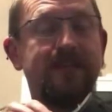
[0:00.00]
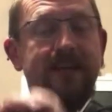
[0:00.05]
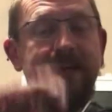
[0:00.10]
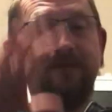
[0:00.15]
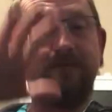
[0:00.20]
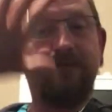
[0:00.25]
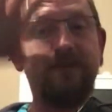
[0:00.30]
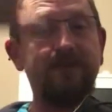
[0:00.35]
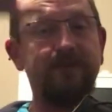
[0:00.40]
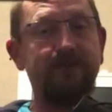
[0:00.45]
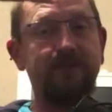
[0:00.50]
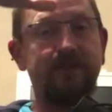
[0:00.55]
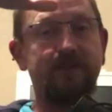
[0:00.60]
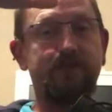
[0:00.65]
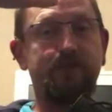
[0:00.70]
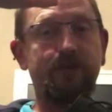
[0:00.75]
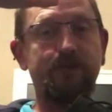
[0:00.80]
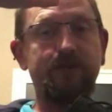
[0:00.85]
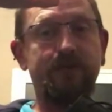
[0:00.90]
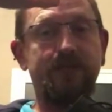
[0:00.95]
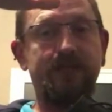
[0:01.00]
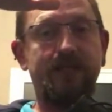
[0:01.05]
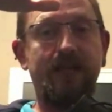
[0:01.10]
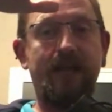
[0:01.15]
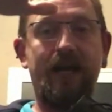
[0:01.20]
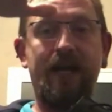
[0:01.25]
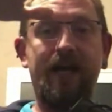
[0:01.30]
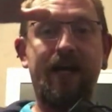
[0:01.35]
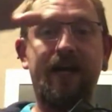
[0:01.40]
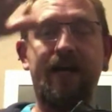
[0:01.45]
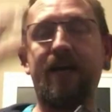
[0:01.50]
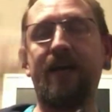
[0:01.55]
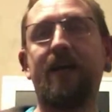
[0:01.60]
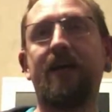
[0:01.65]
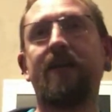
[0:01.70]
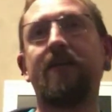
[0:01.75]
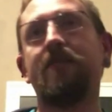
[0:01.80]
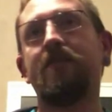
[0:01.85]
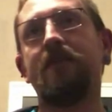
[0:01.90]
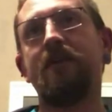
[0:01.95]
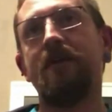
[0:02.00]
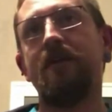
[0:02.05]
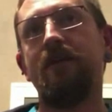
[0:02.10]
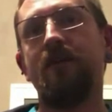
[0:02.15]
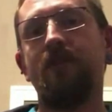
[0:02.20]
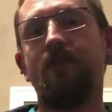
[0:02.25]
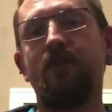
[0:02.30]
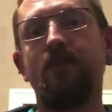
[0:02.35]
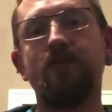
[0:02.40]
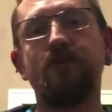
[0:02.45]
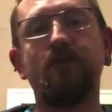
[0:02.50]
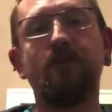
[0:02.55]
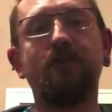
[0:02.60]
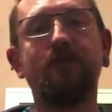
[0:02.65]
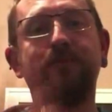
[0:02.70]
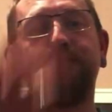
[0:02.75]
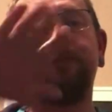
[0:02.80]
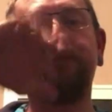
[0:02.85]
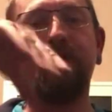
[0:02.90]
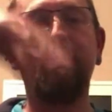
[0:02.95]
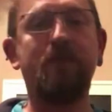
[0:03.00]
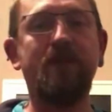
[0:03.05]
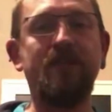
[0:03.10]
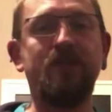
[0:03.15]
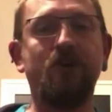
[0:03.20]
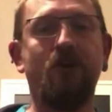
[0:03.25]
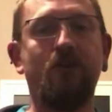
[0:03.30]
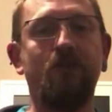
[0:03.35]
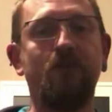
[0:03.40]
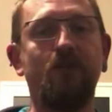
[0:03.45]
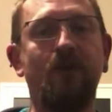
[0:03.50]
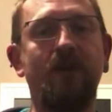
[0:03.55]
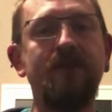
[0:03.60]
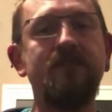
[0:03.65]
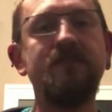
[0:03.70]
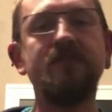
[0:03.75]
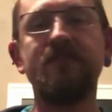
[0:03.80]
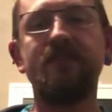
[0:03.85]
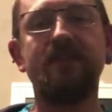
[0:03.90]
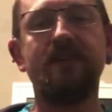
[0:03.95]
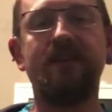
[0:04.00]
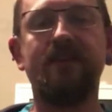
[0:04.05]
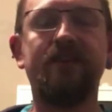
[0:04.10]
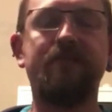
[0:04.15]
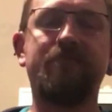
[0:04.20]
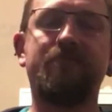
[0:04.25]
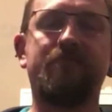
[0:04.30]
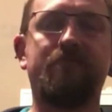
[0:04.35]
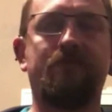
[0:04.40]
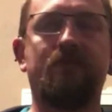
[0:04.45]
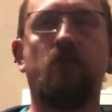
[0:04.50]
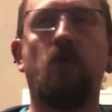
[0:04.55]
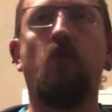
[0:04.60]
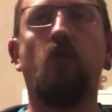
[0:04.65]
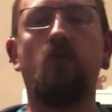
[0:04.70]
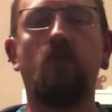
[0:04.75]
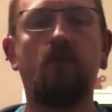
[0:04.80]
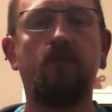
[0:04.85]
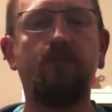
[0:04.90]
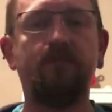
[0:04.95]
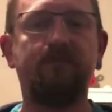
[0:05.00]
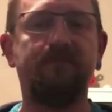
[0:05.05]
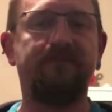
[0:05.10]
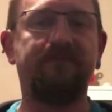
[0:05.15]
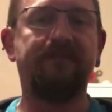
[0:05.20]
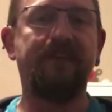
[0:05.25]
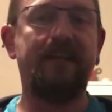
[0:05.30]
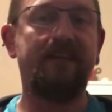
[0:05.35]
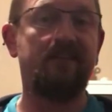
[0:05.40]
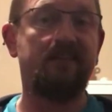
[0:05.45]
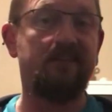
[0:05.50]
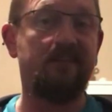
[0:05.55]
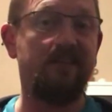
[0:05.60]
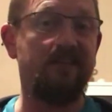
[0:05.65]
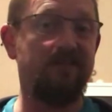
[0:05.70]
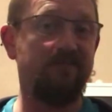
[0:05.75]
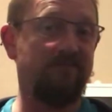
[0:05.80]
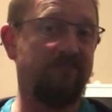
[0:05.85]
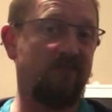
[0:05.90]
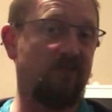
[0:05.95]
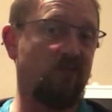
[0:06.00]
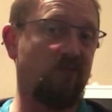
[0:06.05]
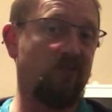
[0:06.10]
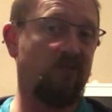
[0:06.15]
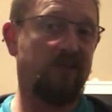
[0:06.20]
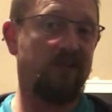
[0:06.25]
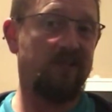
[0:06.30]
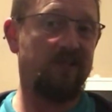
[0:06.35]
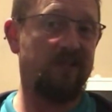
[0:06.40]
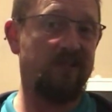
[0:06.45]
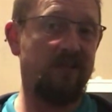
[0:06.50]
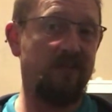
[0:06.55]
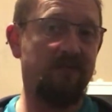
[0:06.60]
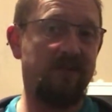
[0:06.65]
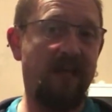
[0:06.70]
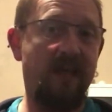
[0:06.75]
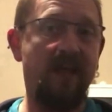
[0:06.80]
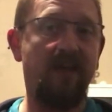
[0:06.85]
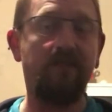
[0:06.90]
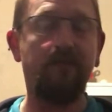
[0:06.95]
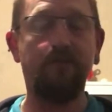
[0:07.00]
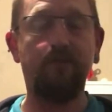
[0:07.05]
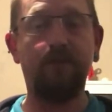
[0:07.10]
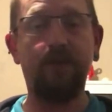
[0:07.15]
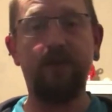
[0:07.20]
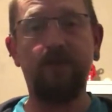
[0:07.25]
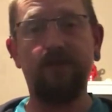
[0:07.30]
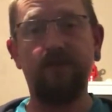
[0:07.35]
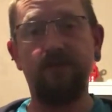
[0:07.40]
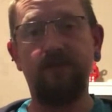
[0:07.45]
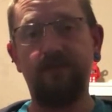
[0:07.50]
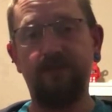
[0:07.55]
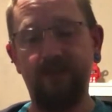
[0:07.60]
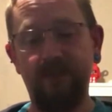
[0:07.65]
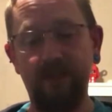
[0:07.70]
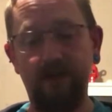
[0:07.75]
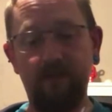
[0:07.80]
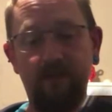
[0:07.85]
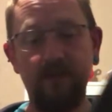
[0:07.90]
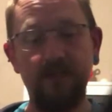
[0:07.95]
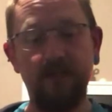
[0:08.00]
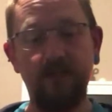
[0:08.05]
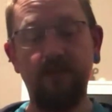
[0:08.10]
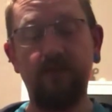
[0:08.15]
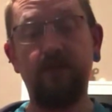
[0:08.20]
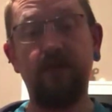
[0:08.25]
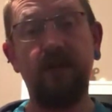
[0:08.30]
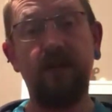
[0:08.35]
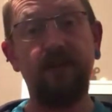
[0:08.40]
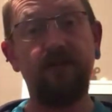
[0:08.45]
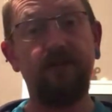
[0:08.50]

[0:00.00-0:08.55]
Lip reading: and Rincewind's boots are those sort of floppy topped ones that all fantasy drawings seem to have, because for some reason everyone has